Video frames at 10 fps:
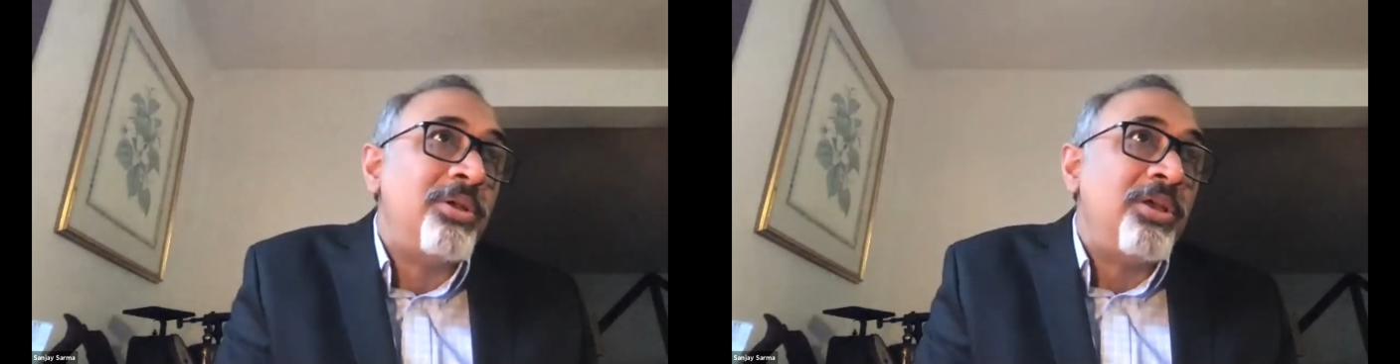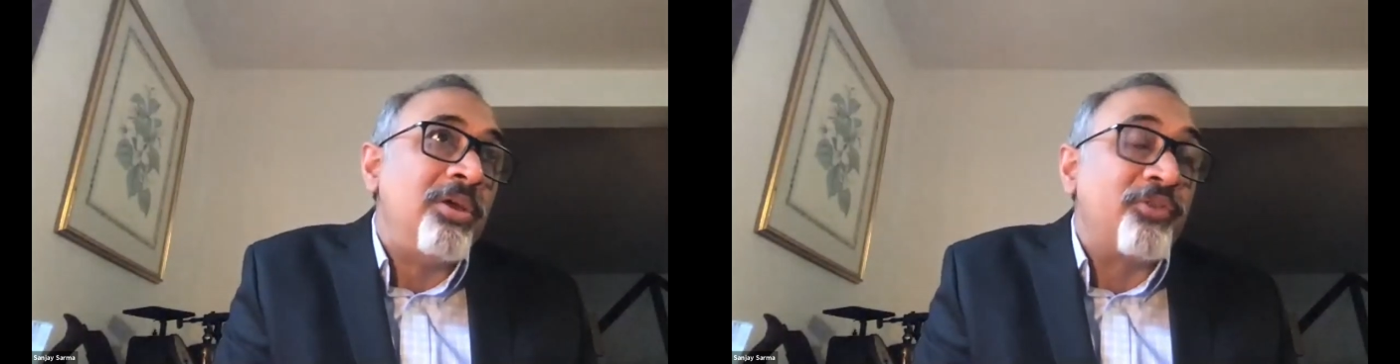
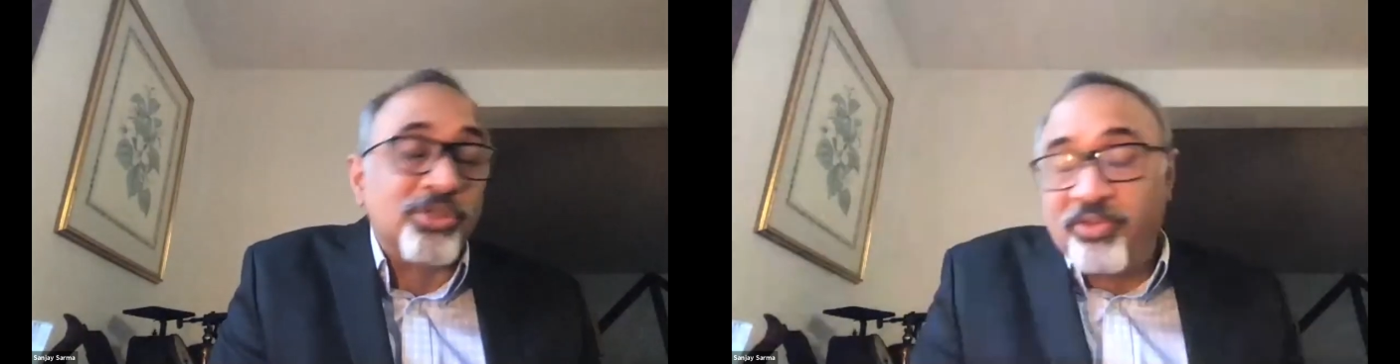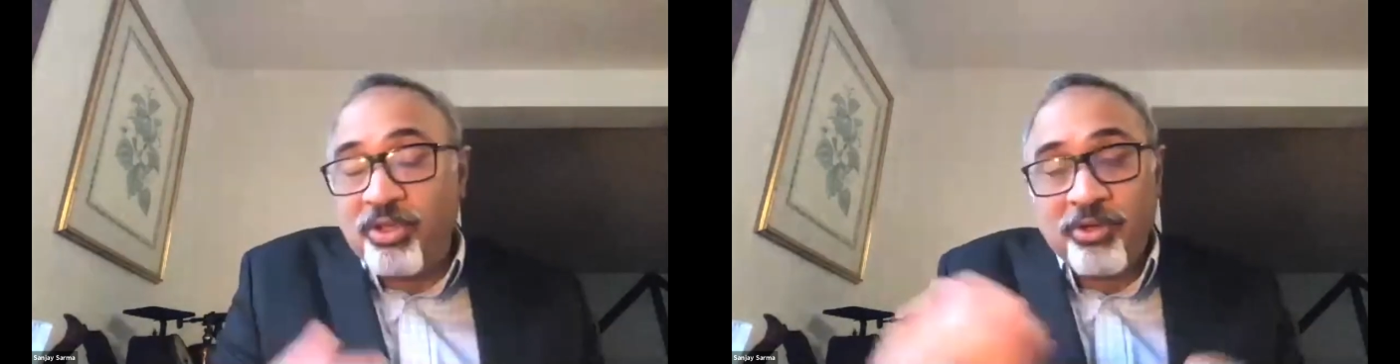Of course,
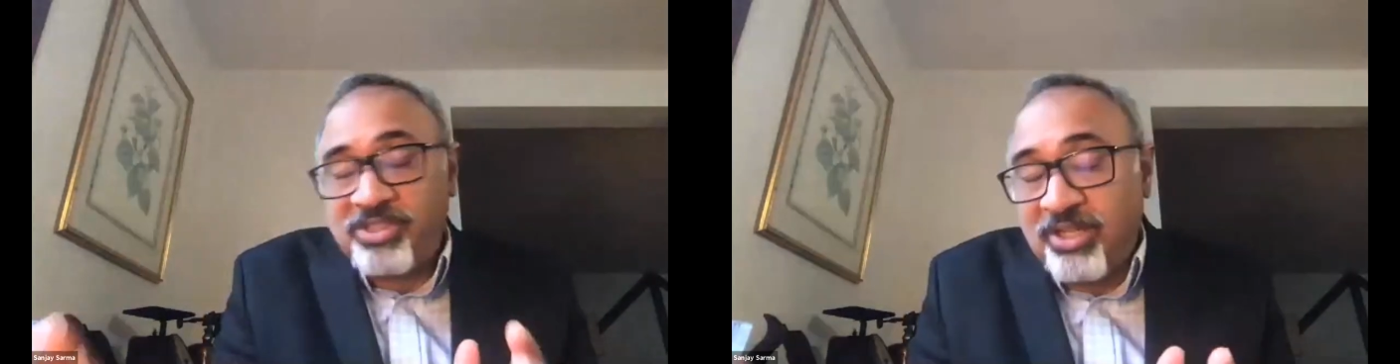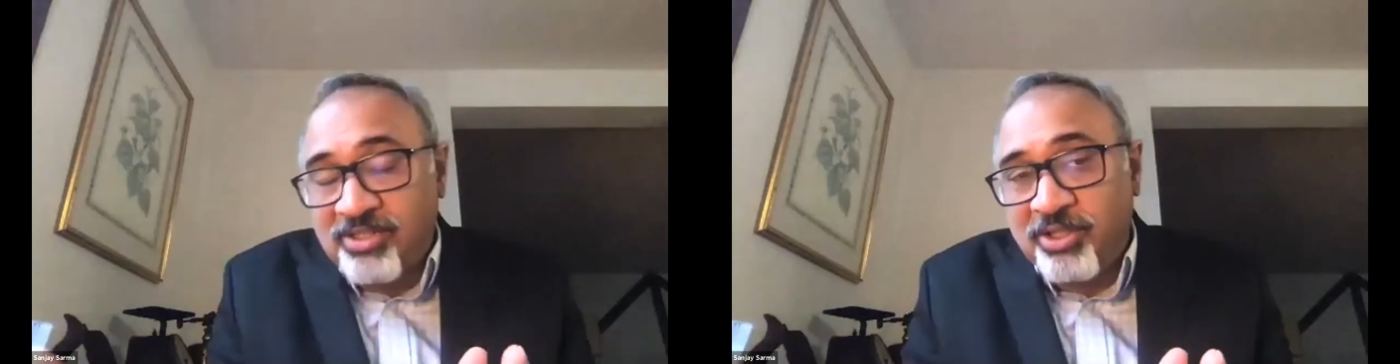if the
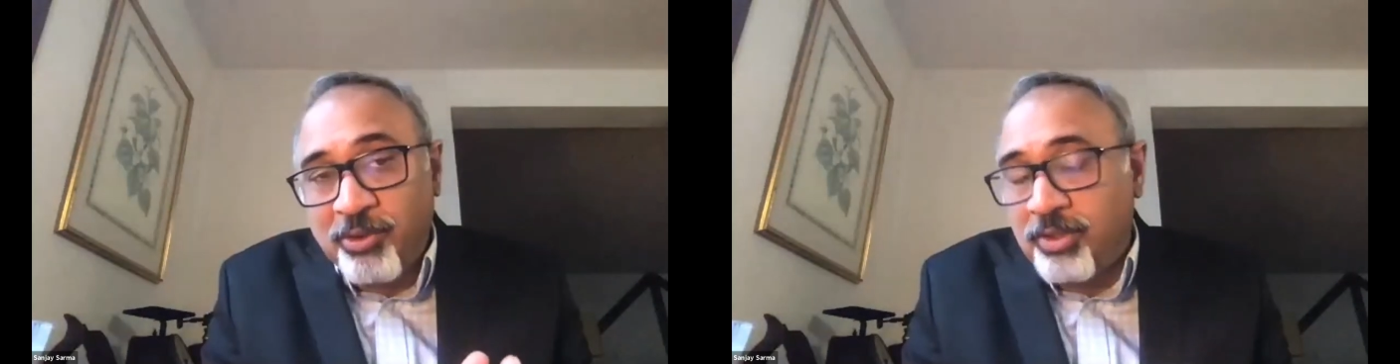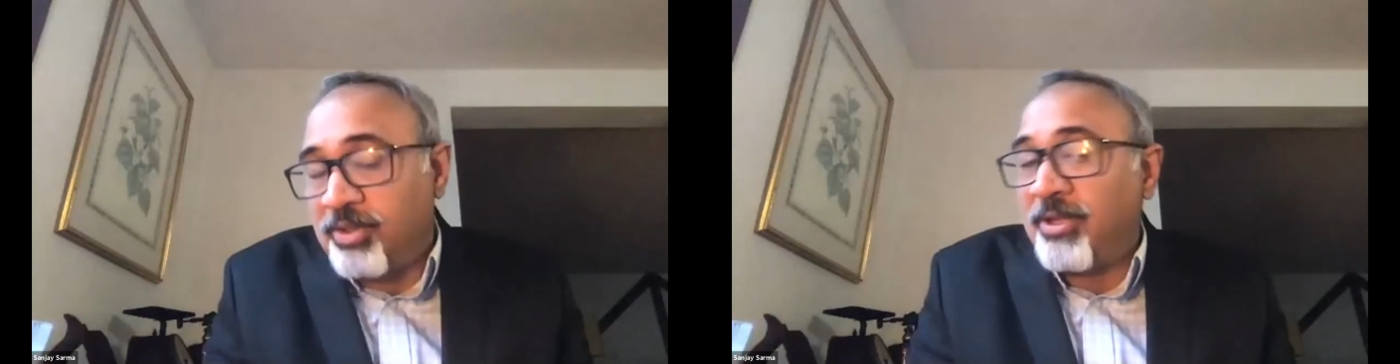university doesn't do
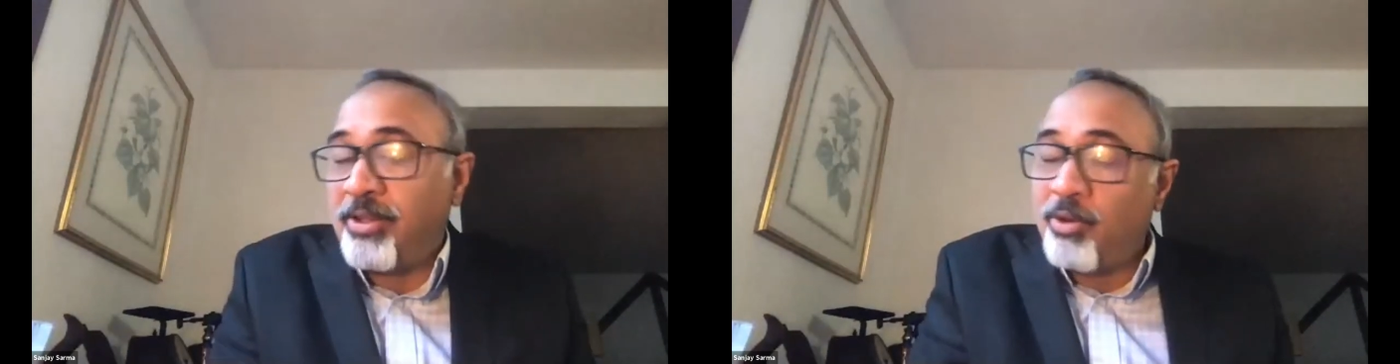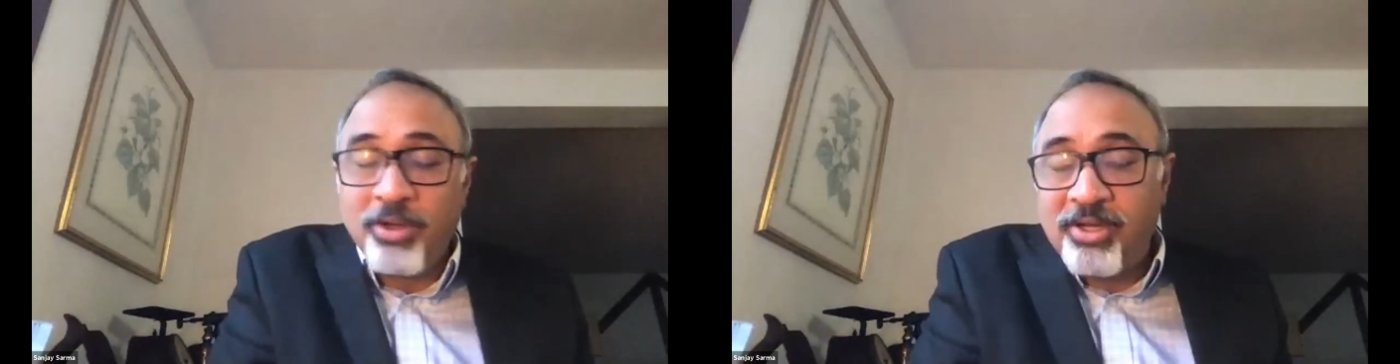it, then
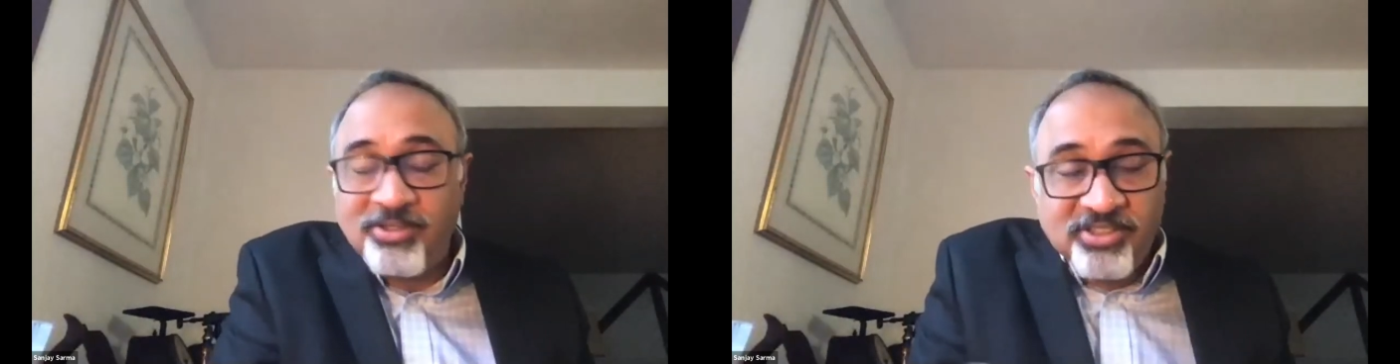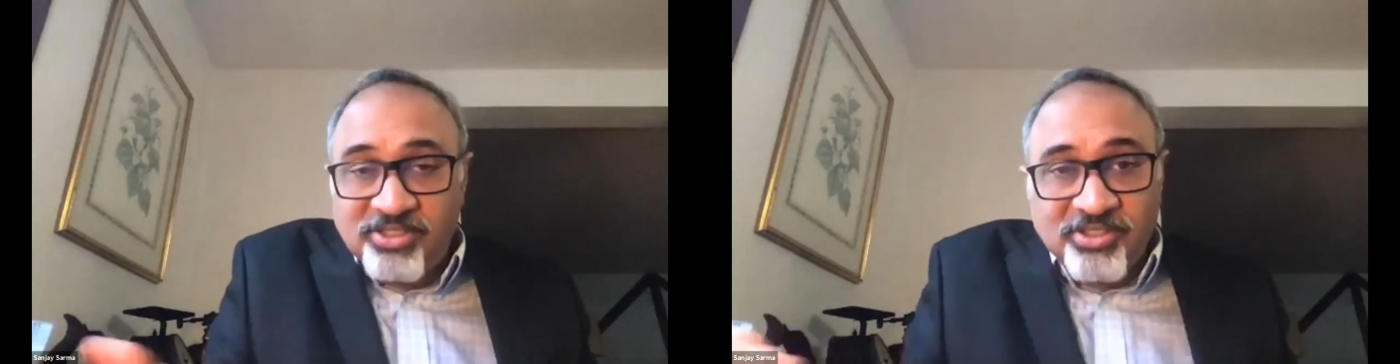the online is
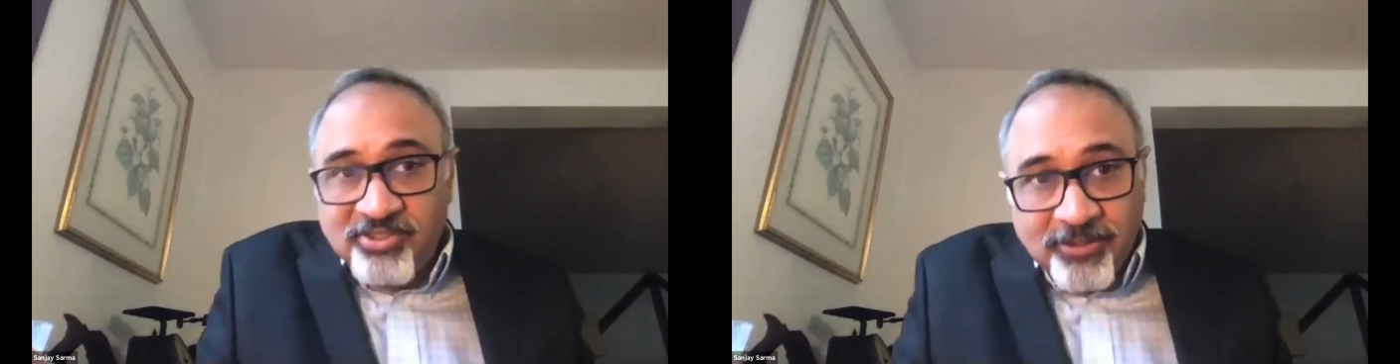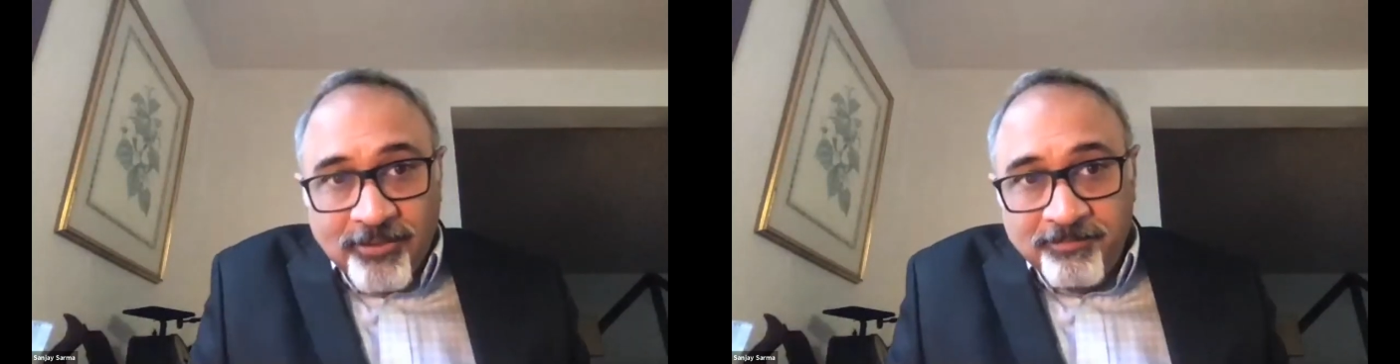just as
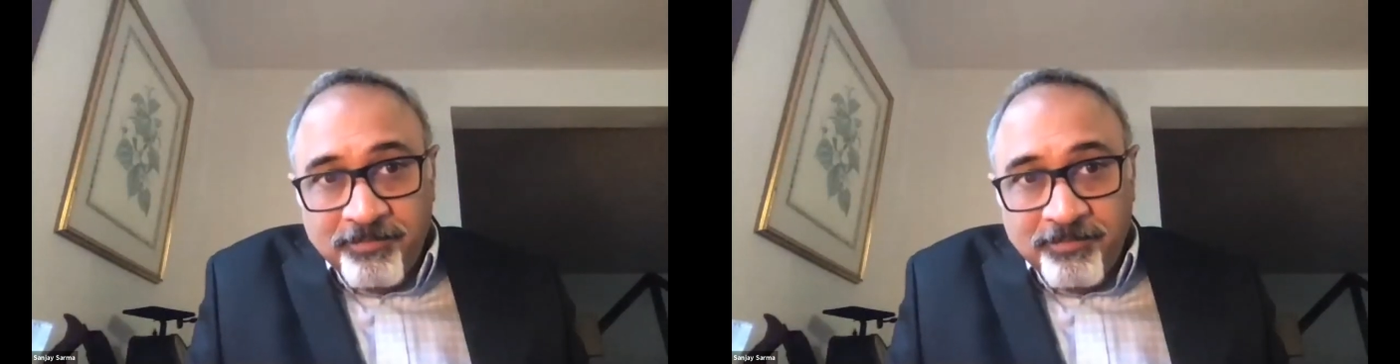good.